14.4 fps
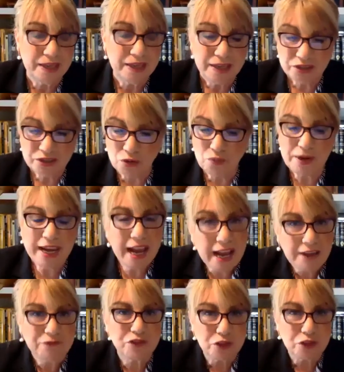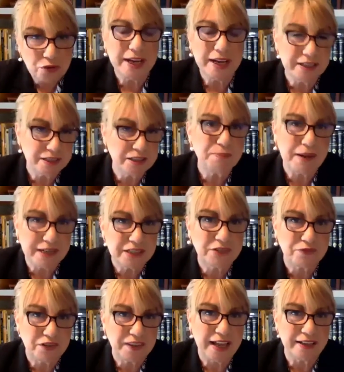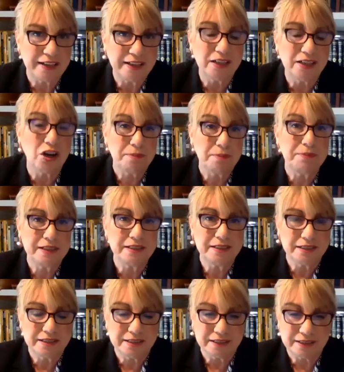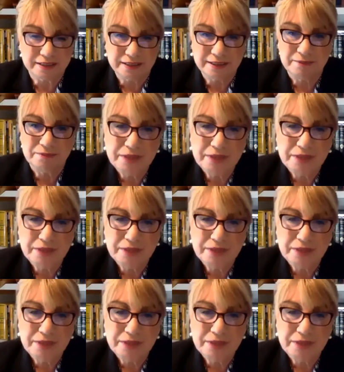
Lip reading: So we have to create a space for that in our businesses.